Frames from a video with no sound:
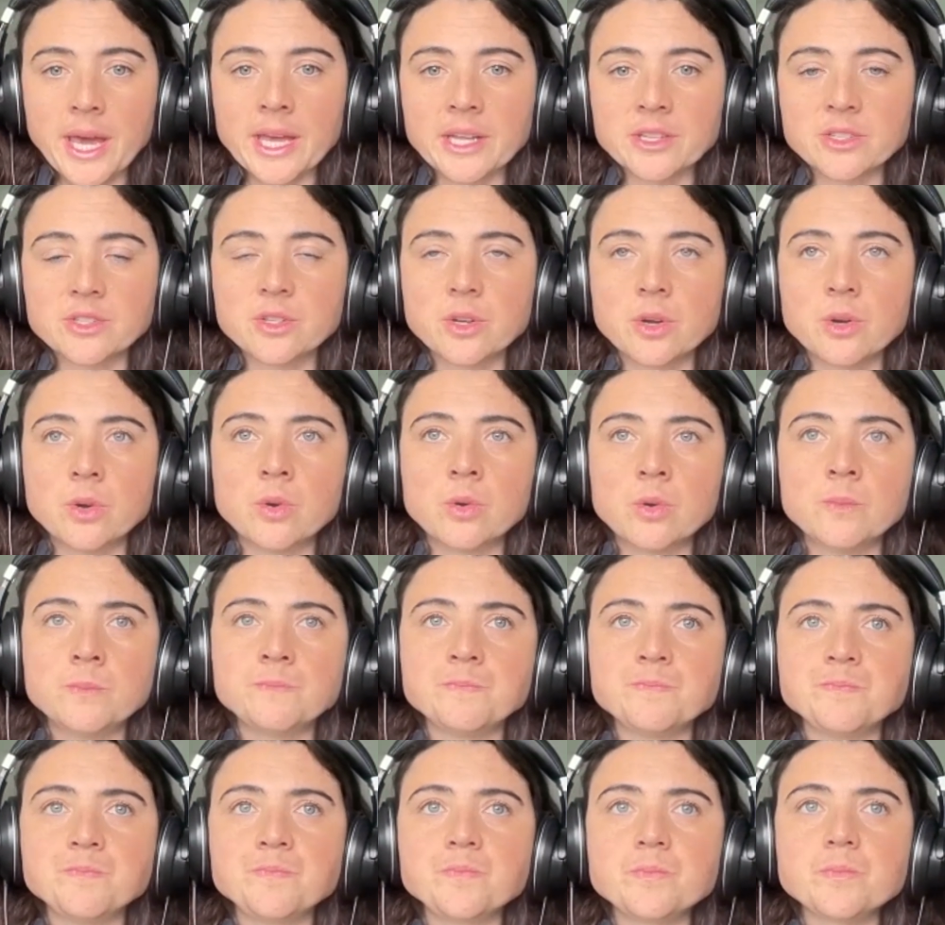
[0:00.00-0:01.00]
And so
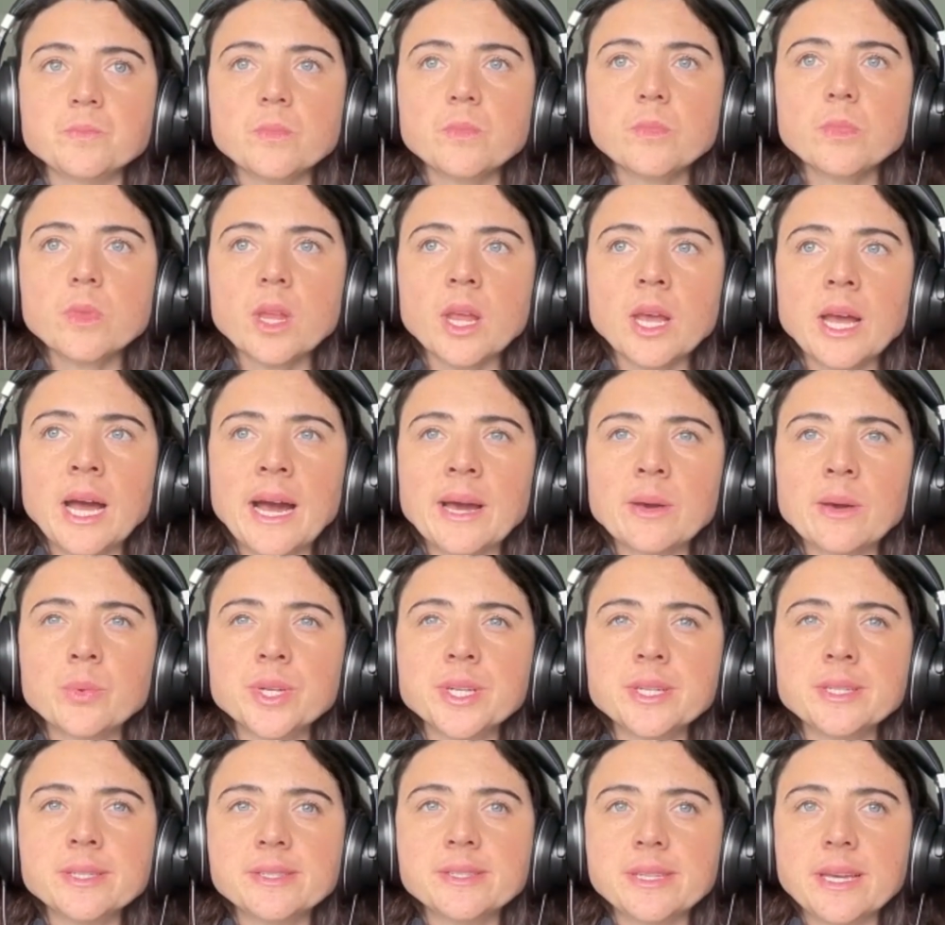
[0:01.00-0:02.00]
I
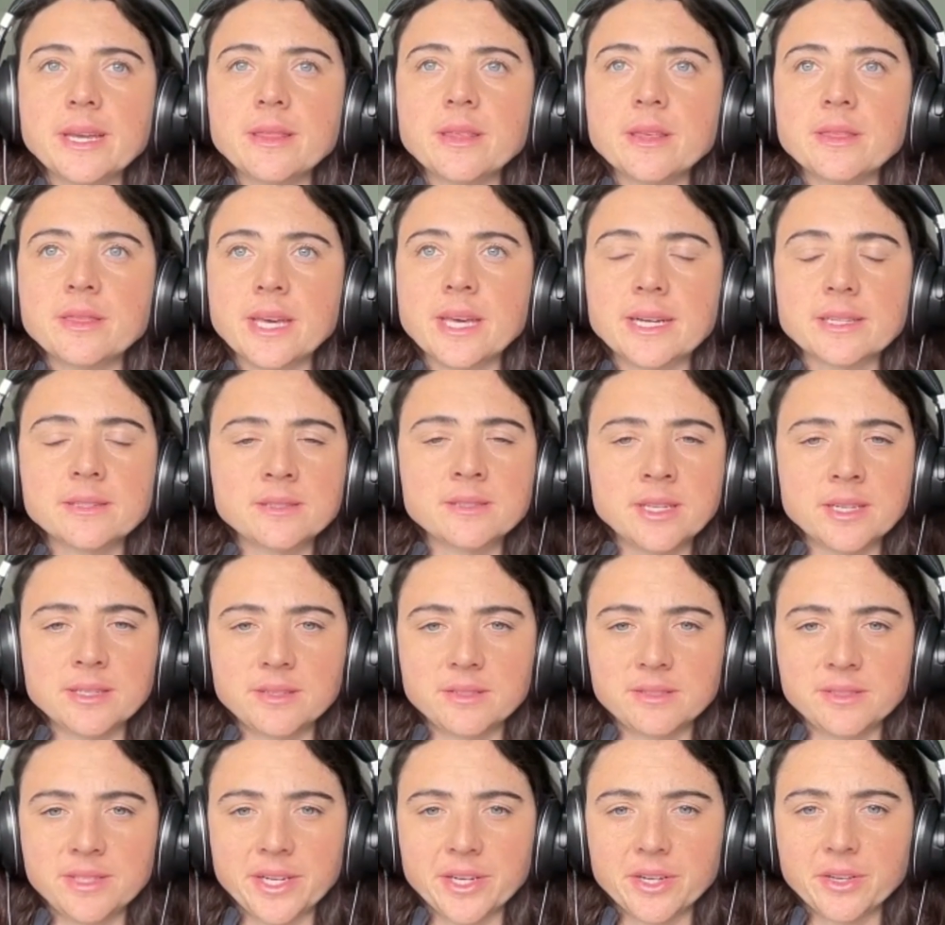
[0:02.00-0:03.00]
wouldn't say that that's
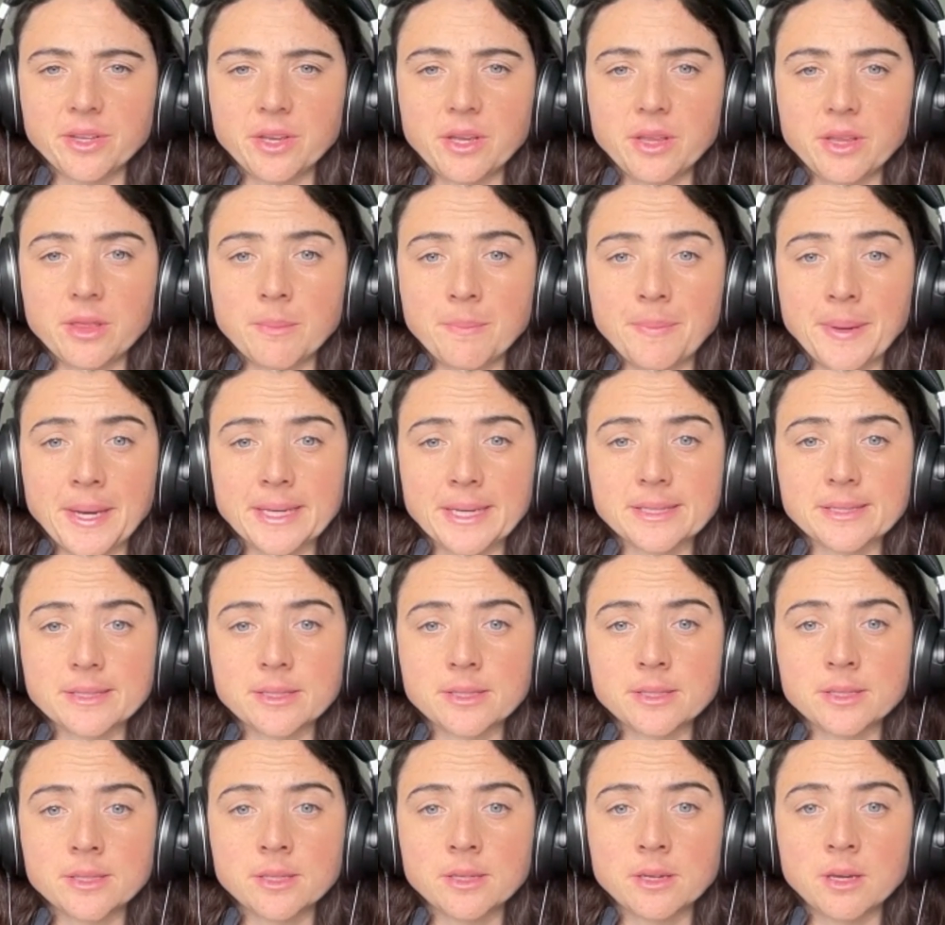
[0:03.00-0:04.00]
necessarily the
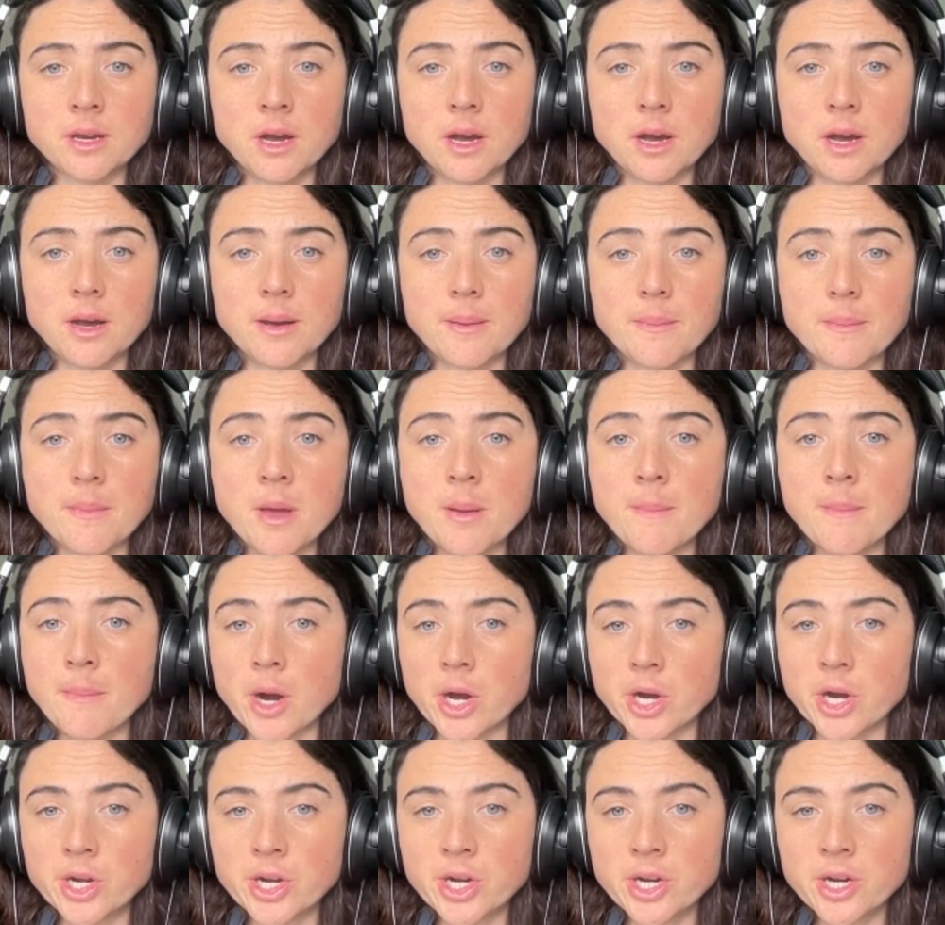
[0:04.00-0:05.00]
best
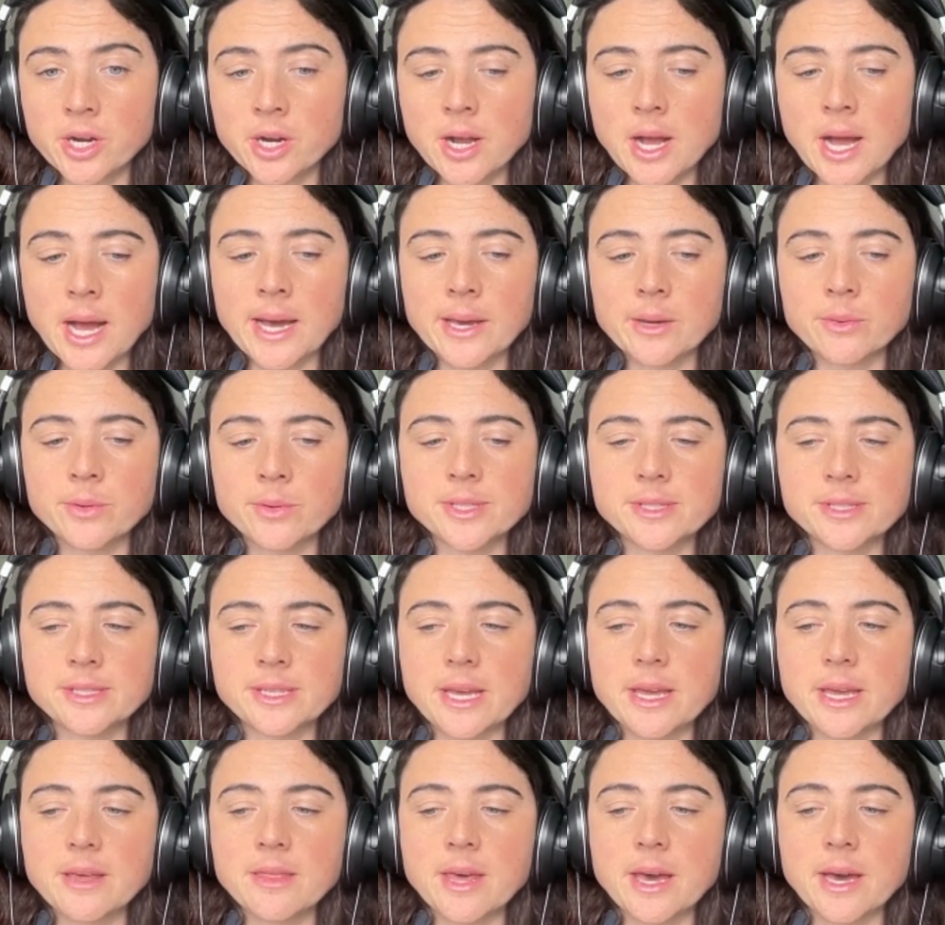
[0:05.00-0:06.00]
marker. I would
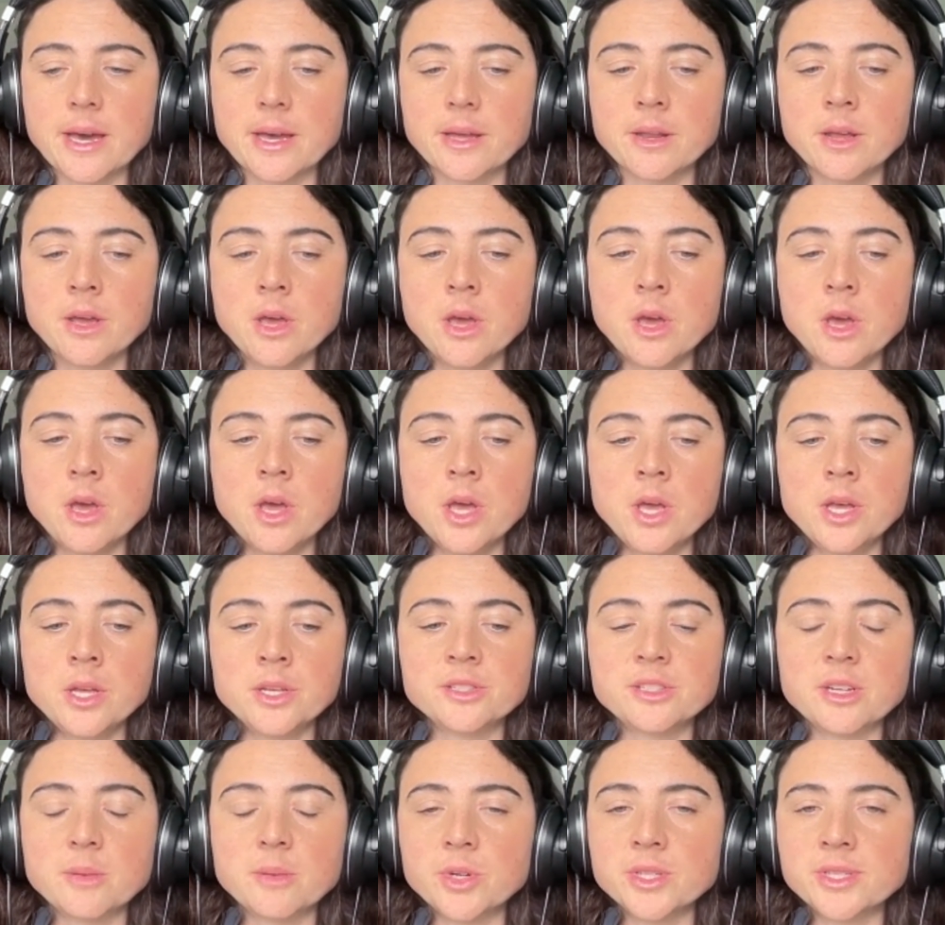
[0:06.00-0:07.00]
say that
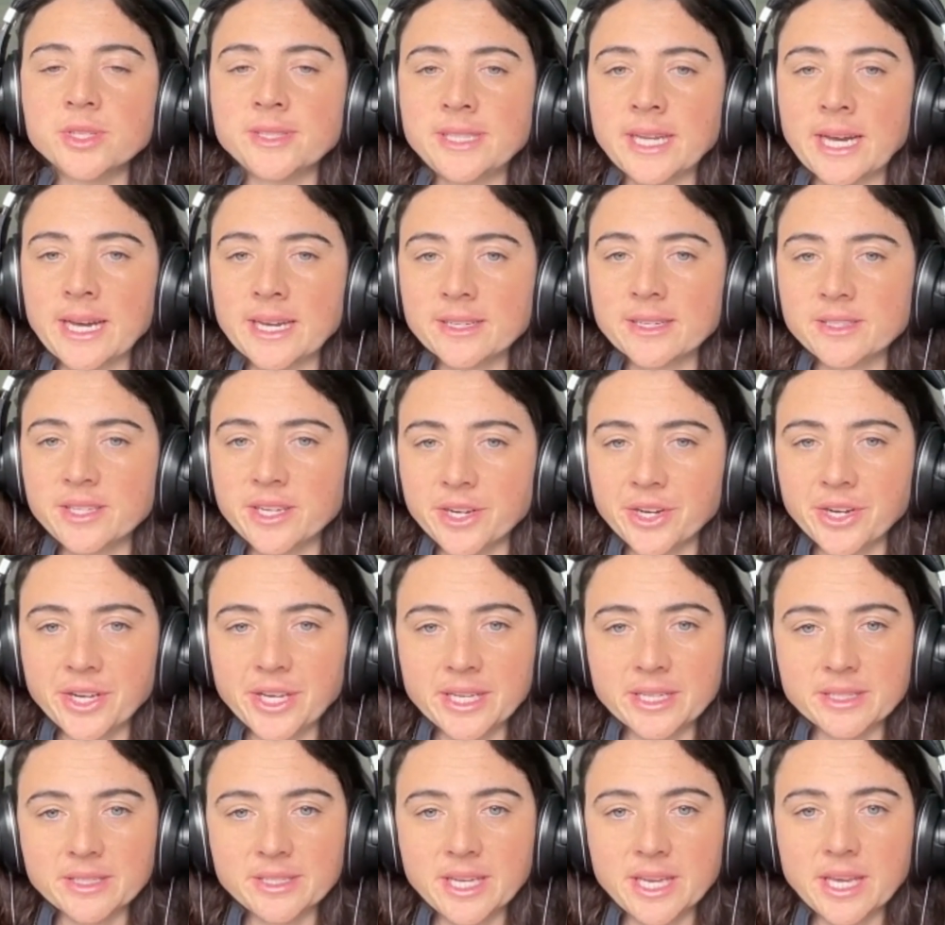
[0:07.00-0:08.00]
someone's dietary
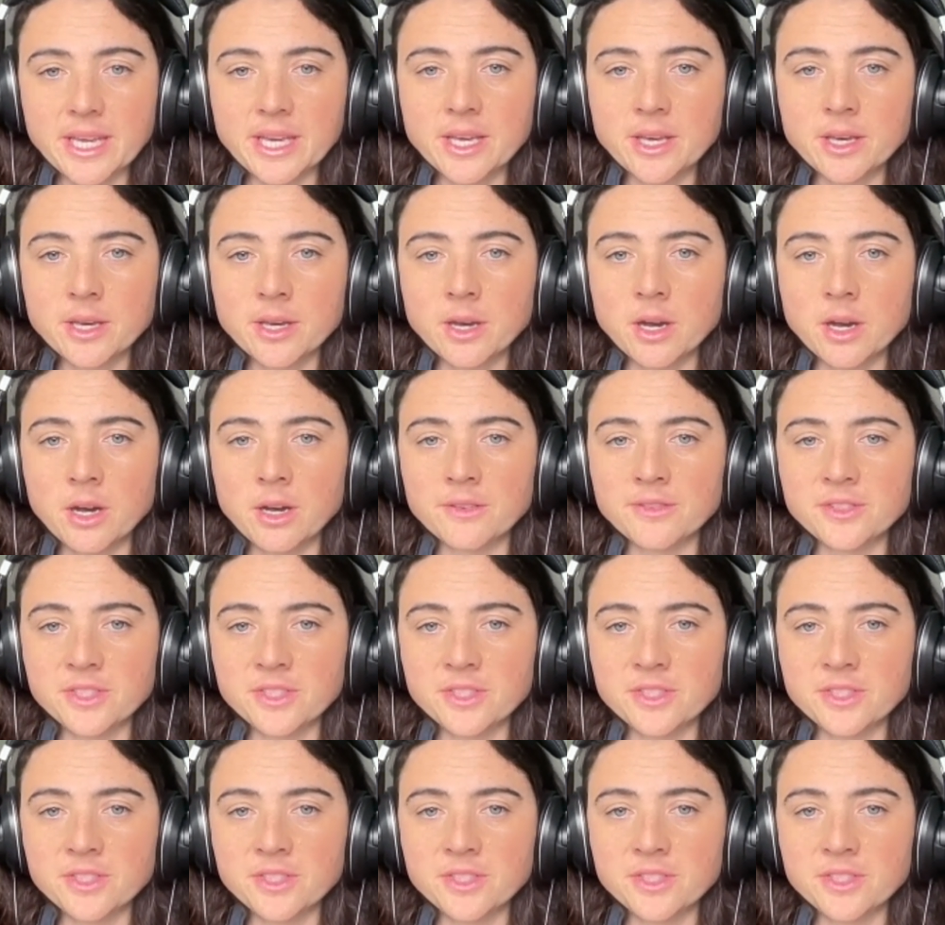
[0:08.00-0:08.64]
intake of